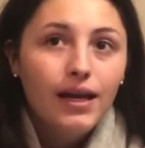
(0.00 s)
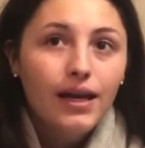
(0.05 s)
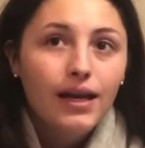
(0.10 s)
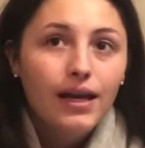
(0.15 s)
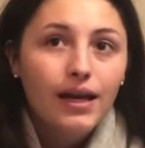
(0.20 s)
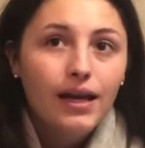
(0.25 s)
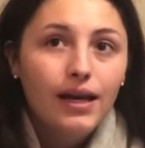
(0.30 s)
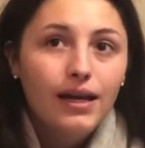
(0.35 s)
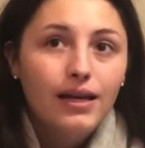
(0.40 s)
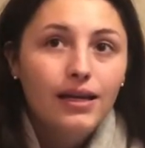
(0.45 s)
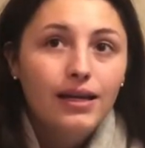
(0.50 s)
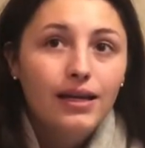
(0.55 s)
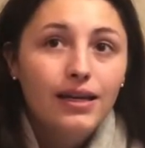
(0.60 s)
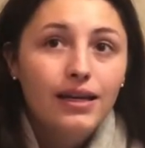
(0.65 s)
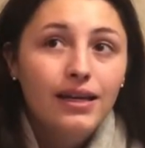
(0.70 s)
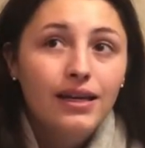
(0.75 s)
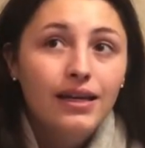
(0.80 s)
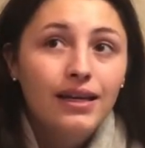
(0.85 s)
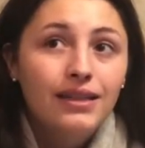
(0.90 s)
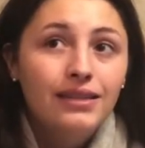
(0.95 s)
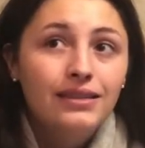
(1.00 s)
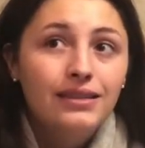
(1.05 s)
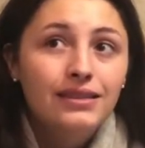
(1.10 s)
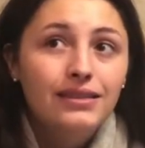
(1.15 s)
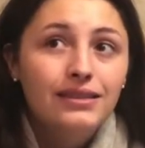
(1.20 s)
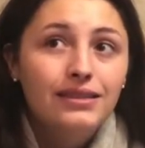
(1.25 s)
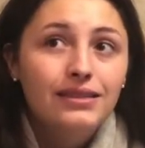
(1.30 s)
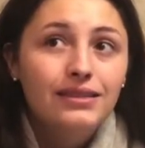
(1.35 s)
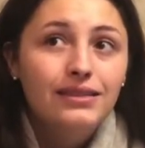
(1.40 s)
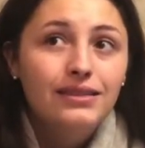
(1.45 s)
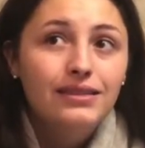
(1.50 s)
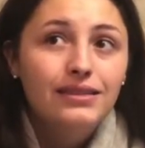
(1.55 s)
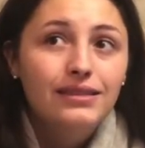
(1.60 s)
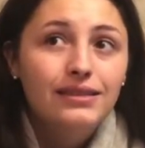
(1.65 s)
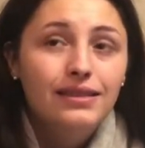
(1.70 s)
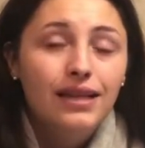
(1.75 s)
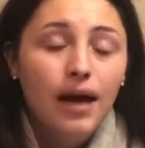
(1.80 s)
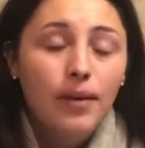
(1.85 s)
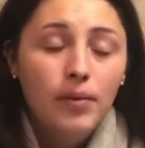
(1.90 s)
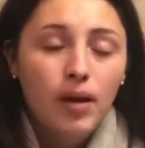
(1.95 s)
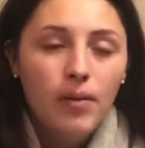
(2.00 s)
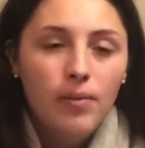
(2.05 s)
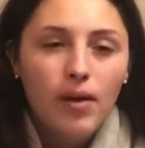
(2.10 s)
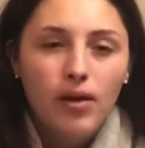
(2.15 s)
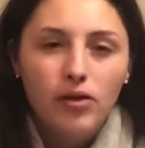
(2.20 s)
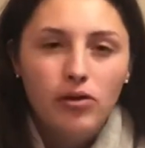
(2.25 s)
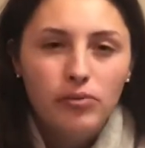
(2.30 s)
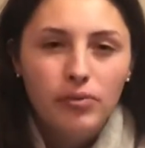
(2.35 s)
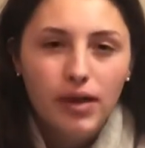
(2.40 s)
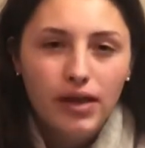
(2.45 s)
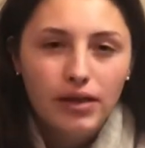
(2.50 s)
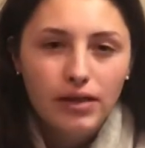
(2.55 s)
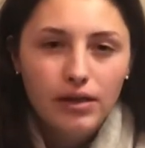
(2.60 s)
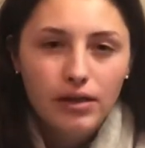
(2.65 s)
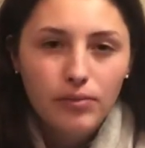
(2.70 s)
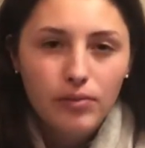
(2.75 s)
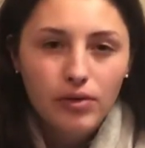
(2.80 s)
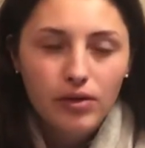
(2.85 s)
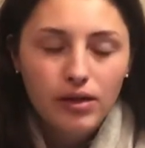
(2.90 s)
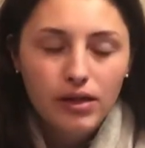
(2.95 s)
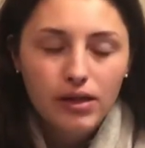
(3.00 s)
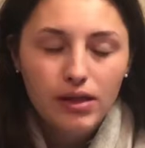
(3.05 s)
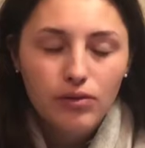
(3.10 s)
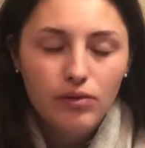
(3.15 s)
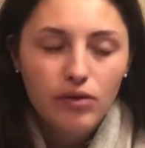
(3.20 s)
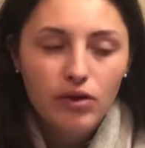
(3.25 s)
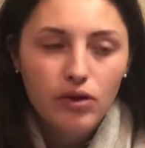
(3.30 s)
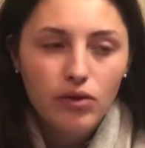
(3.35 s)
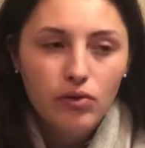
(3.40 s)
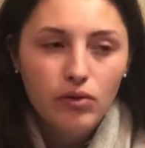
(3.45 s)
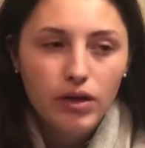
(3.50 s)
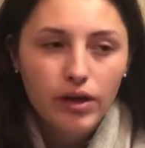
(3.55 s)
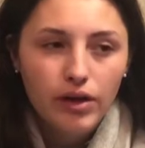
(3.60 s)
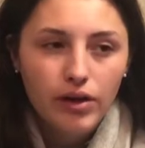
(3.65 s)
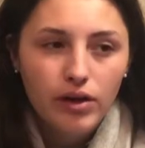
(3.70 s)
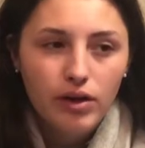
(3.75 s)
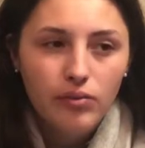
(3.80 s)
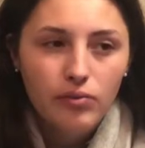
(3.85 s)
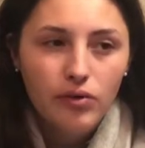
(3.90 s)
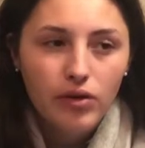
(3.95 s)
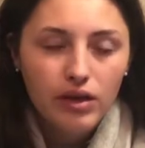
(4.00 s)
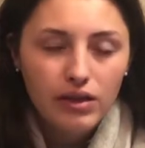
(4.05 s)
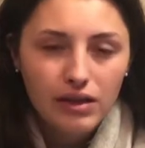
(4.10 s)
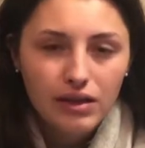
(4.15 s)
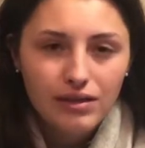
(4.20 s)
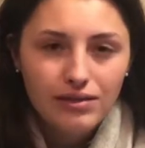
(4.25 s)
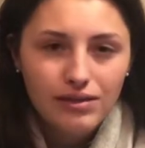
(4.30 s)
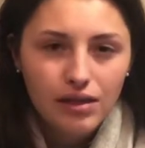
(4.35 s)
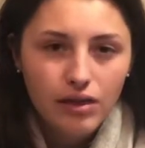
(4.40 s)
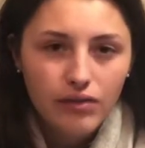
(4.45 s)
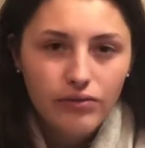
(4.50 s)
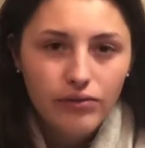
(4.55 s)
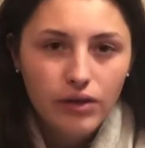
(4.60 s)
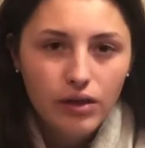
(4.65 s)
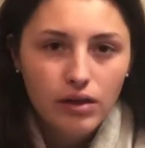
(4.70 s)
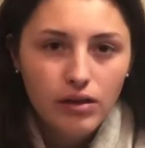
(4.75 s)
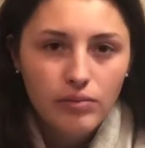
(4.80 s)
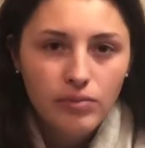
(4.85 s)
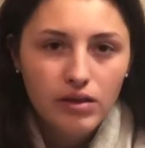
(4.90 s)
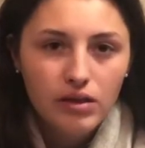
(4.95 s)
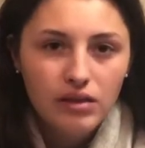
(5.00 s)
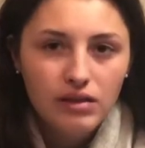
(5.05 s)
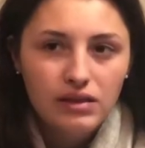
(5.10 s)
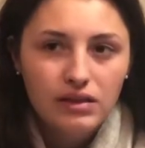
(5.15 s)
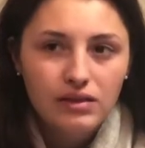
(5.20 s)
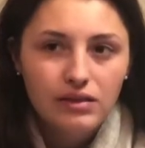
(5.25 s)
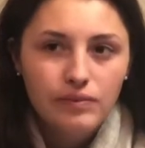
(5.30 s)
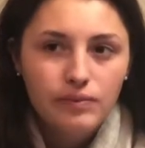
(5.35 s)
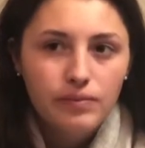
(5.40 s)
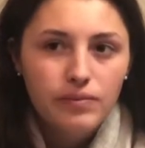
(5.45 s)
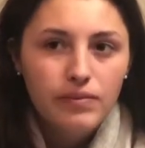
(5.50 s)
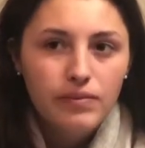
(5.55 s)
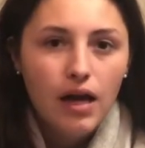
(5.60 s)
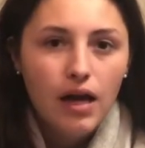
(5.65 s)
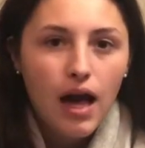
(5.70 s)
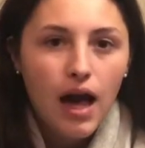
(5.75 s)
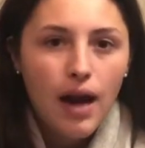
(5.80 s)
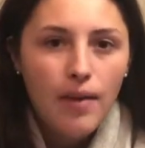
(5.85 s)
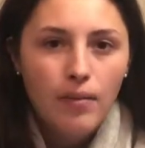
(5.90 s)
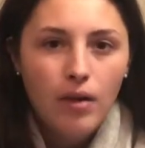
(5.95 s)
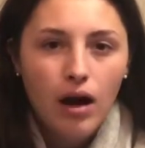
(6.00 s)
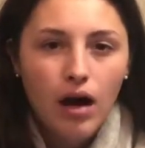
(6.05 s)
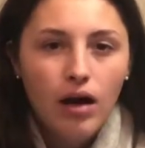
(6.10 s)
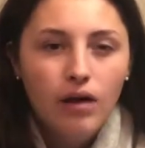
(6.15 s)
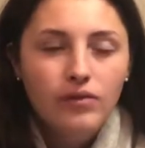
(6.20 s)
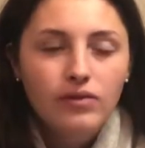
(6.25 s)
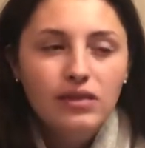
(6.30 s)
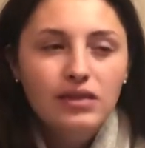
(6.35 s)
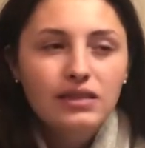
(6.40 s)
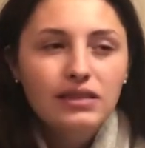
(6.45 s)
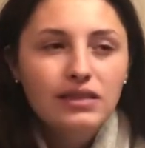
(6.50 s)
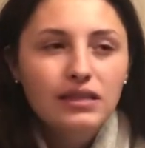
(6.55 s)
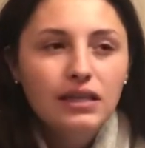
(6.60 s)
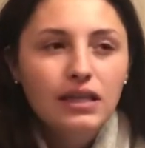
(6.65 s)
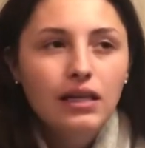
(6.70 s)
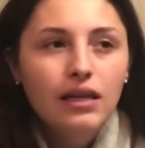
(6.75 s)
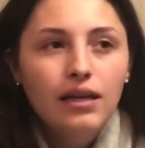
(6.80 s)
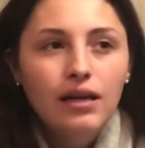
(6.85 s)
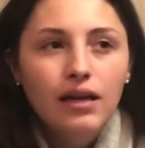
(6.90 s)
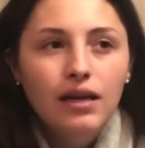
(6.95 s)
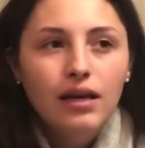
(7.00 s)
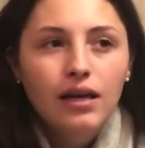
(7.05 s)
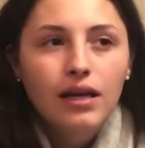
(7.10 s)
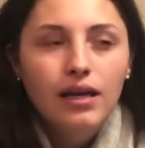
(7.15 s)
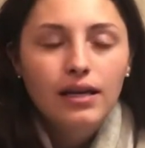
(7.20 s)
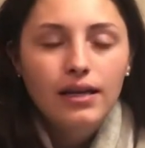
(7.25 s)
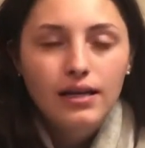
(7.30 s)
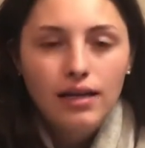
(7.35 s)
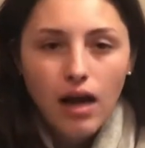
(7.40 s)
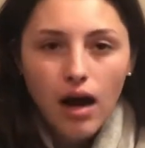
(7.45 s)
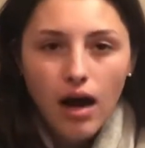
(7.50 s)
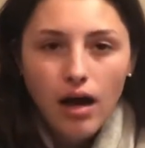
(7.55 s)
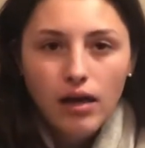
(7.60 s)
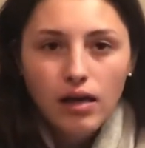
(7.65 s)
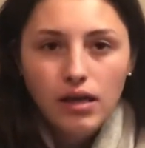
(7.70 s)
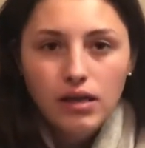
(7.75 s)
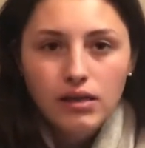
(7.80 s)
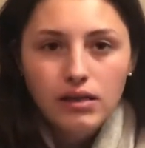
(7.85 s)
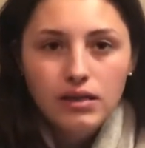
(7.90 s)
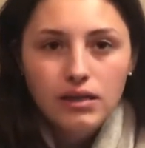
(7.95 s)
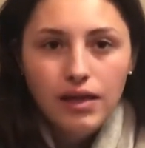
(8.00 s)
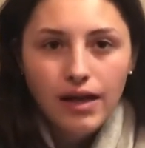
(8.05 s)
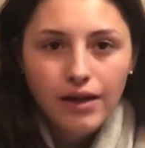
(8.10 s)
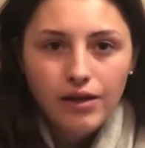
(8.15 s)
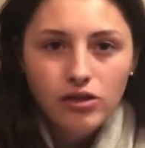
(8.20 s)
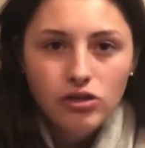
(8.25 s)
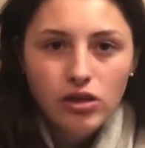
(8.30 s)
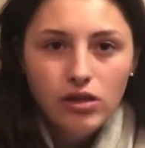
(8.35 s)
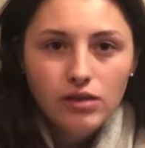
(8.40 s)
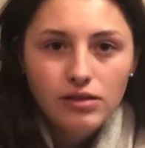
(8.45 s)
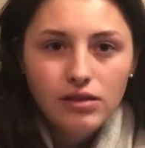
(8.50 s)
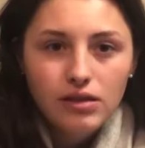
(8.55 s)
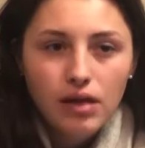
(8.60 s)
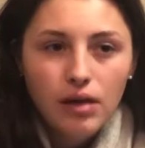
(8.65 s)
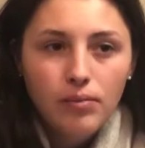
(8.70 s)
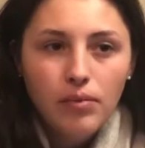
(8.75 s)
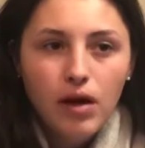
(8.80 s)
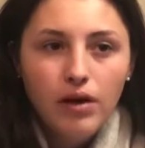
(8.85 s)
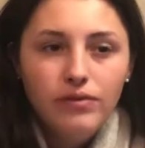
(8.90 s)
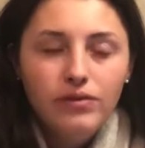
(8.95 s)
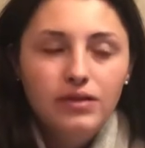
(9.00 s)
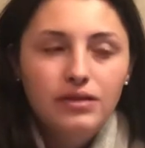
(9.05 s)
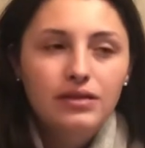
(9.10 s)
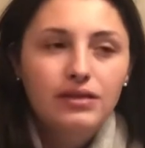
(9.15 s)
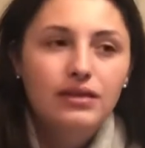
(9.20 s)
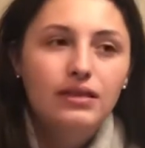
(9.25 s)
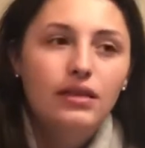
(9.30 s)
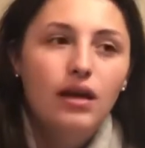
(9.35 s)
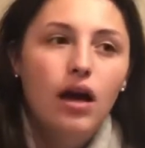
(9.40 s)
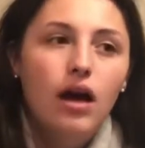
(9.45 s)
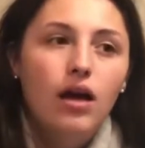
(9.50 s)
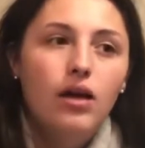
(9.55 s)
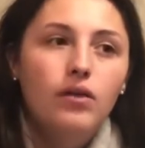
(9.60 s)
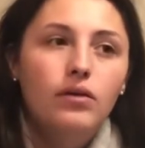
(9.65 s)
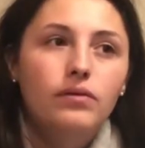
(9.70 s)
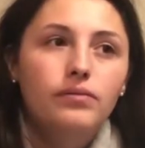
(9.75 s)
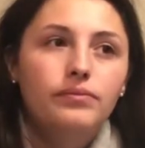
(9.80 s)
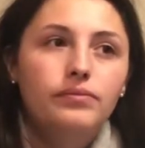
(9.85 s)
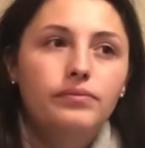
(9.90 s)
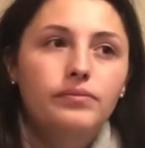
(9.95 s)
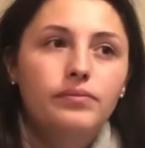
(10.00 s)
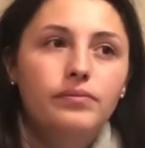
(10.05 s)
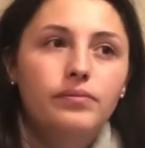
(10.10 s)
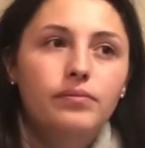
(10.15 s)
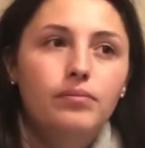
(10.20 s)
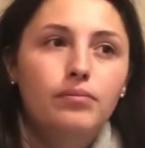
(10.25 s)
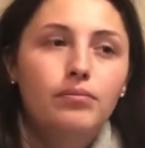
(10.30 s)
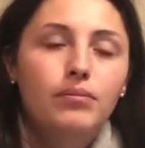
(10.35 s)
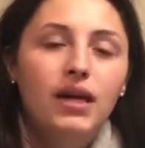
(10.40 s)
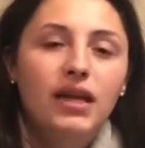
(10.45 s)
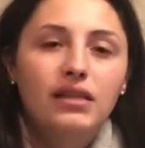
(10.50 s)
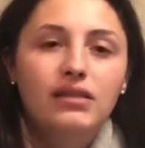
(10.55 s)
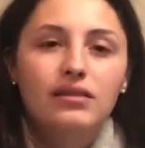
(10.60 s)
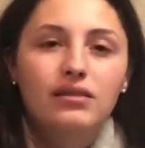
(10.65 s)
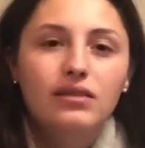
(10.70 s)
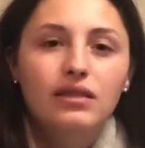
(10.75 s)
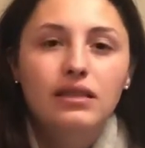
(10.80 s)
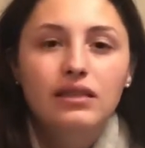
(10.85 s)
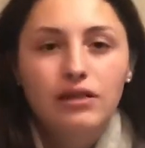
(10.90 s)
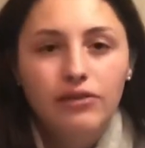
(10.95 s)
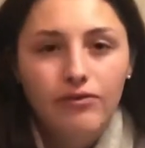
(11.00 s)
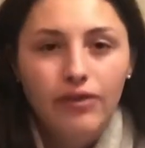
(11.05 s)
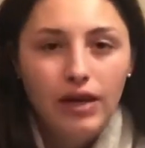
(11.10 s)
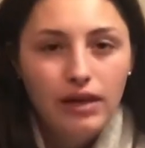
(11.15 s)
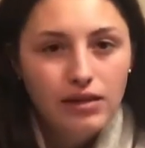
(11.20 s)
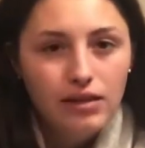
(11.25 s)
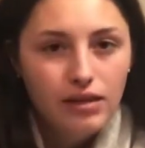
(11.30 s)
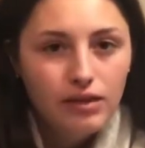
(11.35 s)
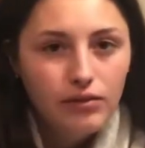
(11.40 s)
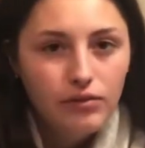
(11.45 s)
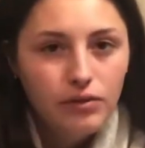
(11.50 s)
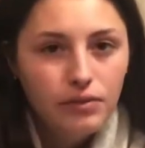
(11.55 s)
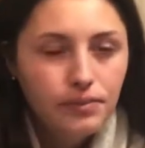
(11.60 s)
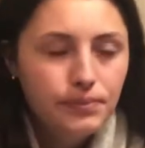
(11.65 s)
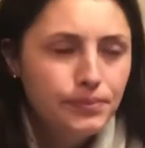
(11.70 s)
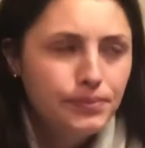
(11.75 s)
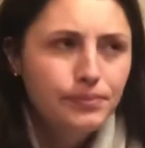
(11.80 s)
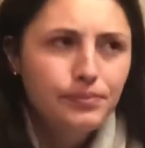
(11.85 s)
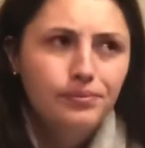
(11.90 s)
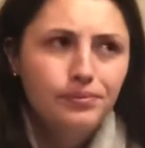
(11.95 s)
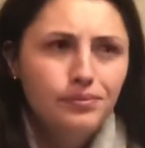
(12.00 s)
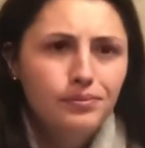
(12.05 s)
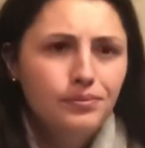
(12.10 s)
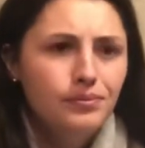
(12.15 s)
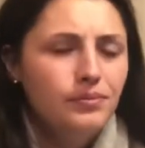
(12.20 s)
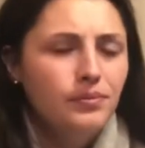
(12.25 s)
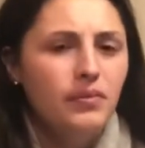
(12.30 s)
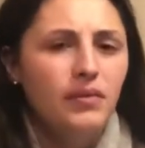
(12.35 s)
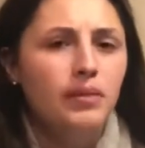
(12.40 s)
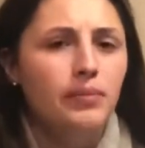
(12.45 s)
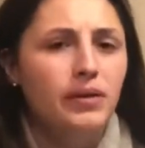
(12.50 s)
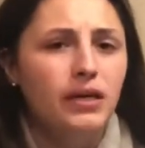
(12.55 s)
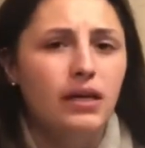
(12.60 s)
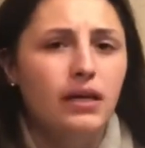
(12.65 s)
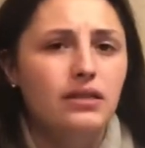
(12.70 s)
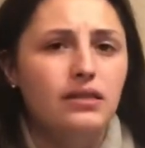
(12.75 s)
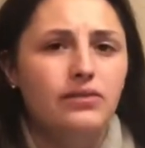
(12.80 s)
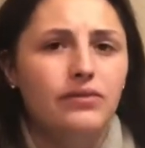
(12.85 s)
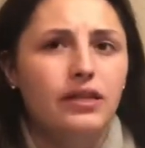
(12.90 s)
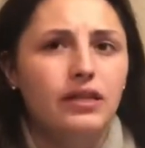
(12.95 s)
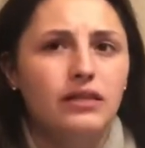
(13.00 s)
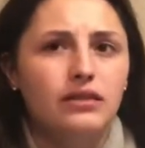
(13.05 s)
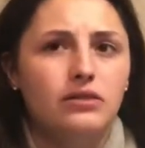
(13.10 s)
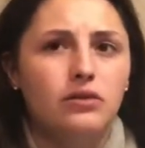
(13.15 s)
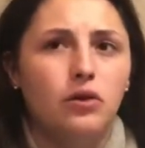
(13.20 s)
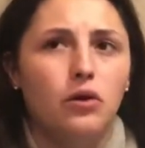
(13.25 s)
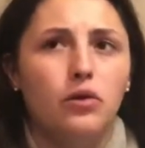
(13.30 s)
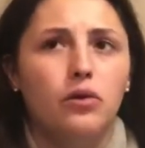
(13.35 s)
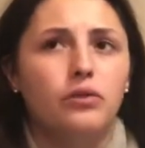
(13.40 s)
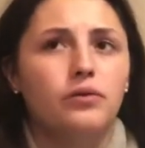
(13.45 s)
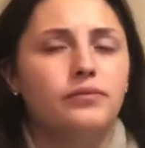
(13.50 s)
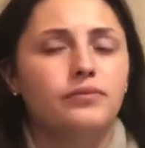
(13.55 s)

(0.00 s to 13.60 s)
And I'm not bothered by it anymore. Like I really don't care anymore. I think it's kind of funny because I'm obviously not contagious, and I'm obviously not mentally defective because of it. So